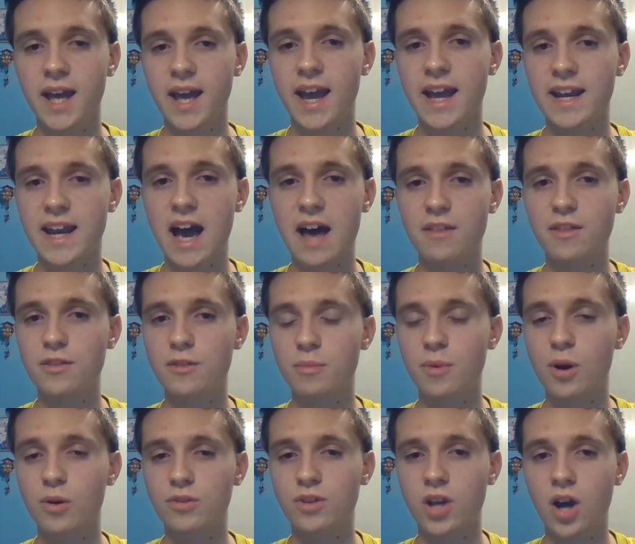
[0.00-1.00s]
And now that they're
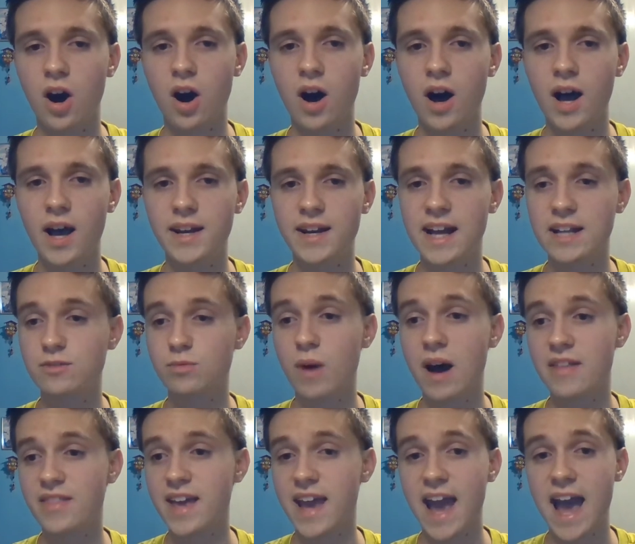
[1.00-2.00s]
both gone, that's
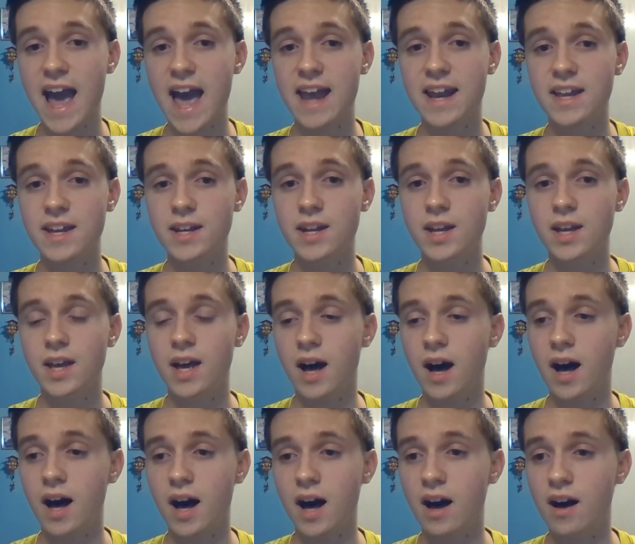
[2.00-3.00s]
why they added
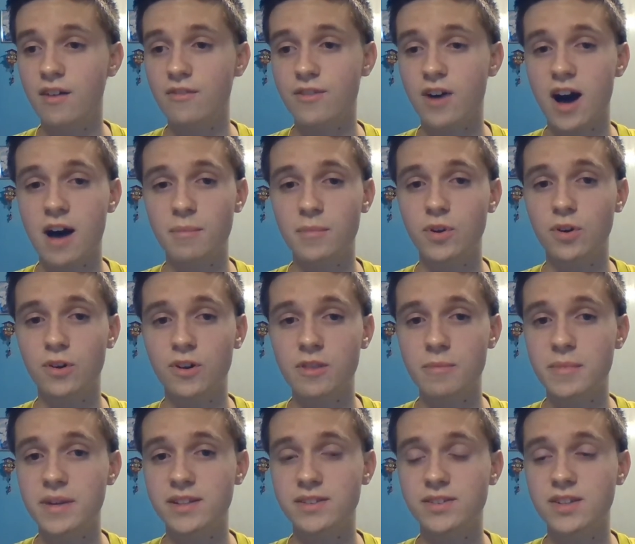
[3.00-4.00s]
Von Miller
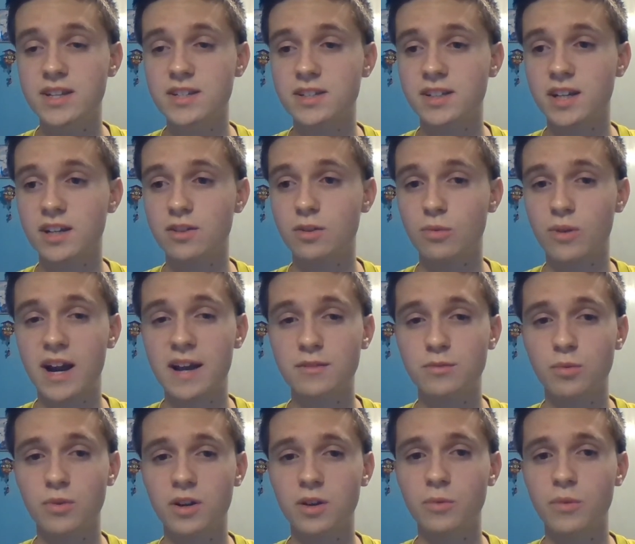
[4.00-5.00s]
in the midseason because the Rams
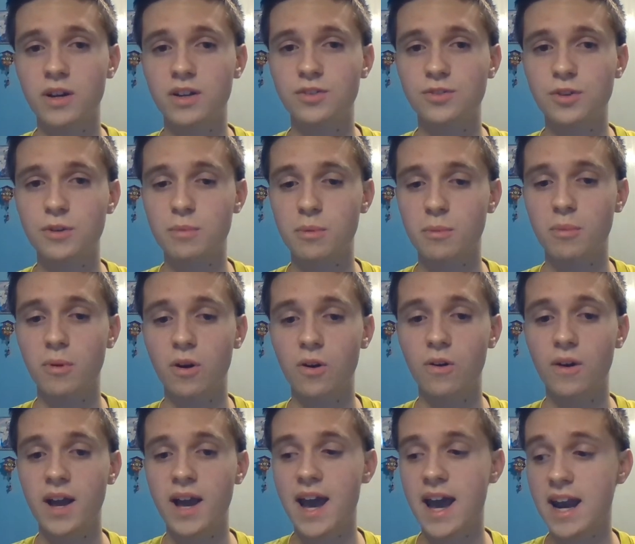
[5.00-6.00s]
wanted to win a Super
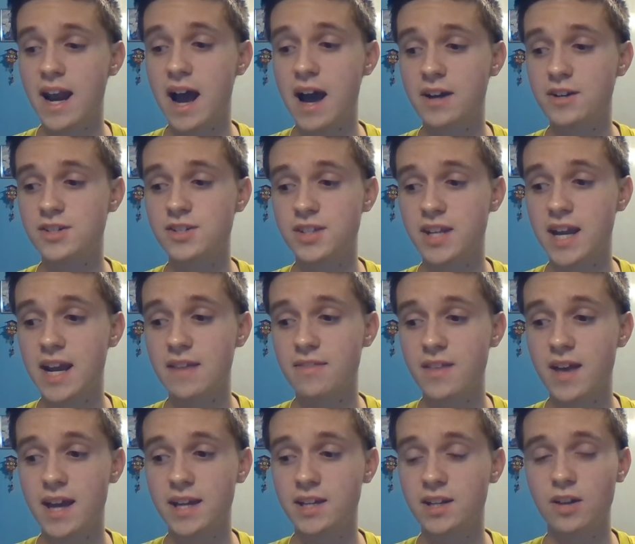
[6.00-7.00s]
Bowl. And I understand
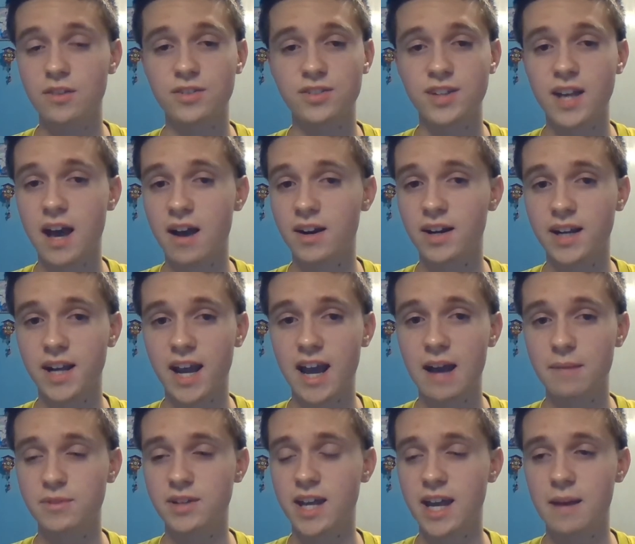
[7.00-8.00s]
that, the salary
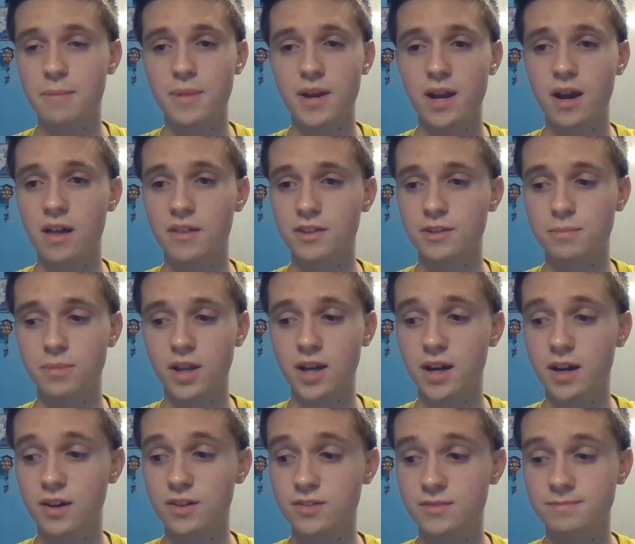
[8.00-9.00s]
cap, you can't pay all these
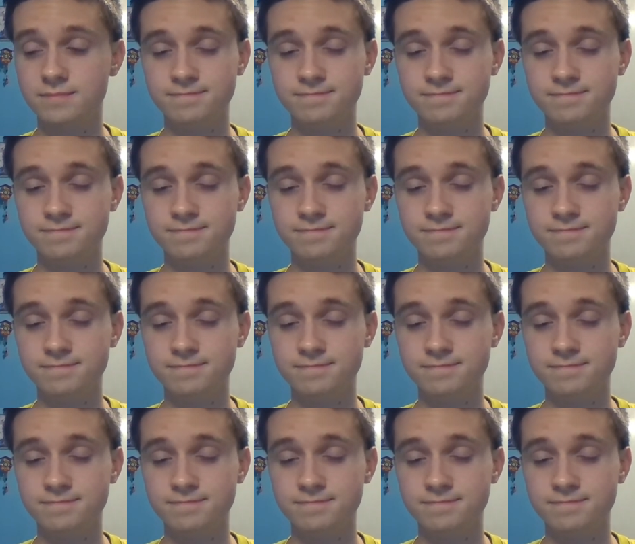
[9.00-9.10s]
players.